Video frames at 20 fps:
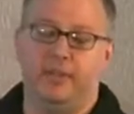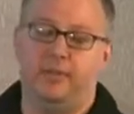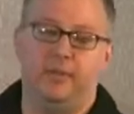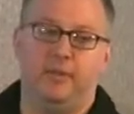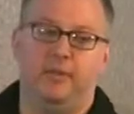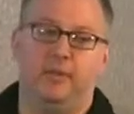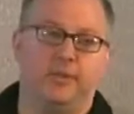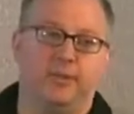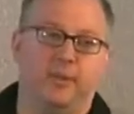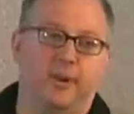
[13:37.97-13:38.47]
And
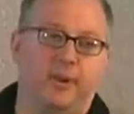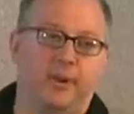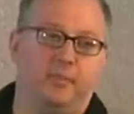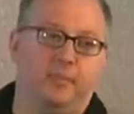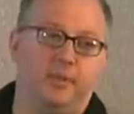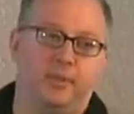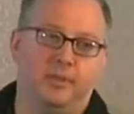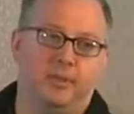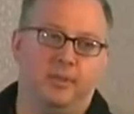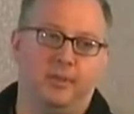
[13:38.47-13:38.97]
if you're a
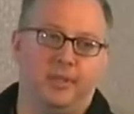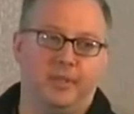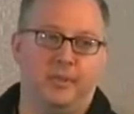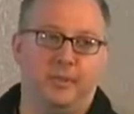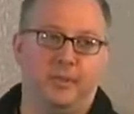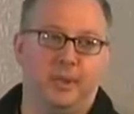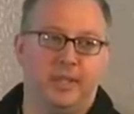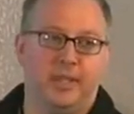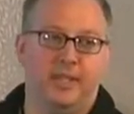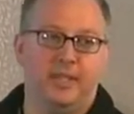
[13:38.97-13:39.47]
startup, you certainly
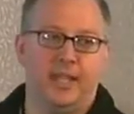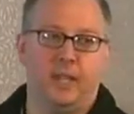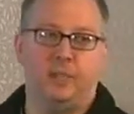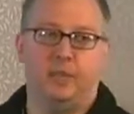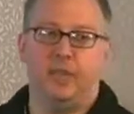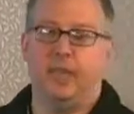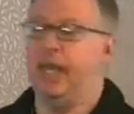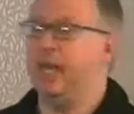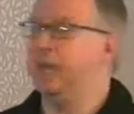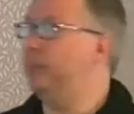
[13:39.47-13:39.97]
don't want that
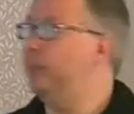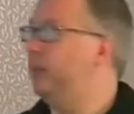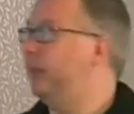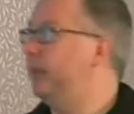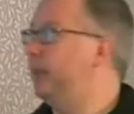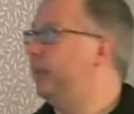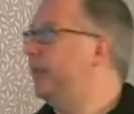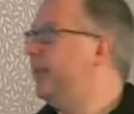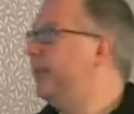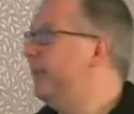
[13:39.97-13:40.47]
type of
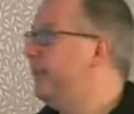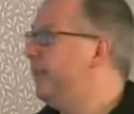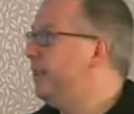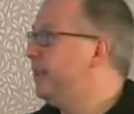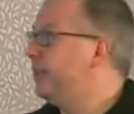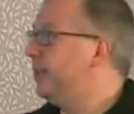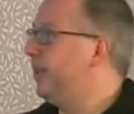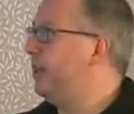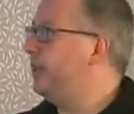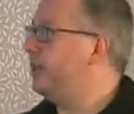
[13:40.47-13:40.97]
liability.
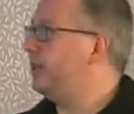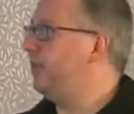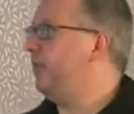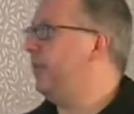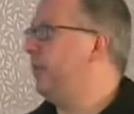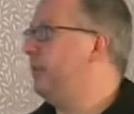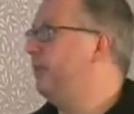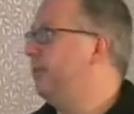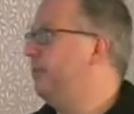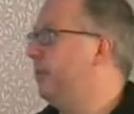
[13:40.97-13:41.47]
So here's a
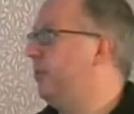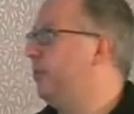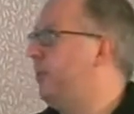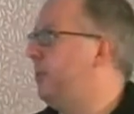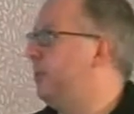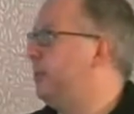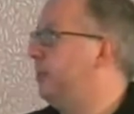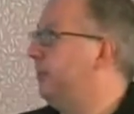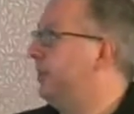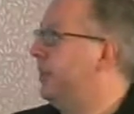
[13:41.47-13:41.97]
venue for a
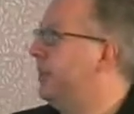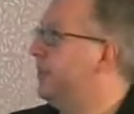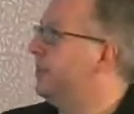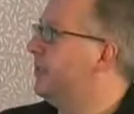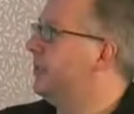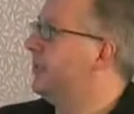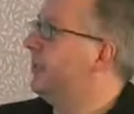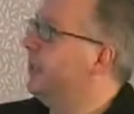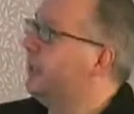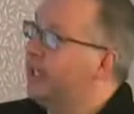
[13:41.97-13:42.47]
one-year
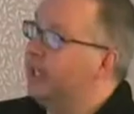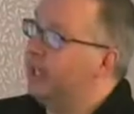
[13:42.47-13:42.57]
lease.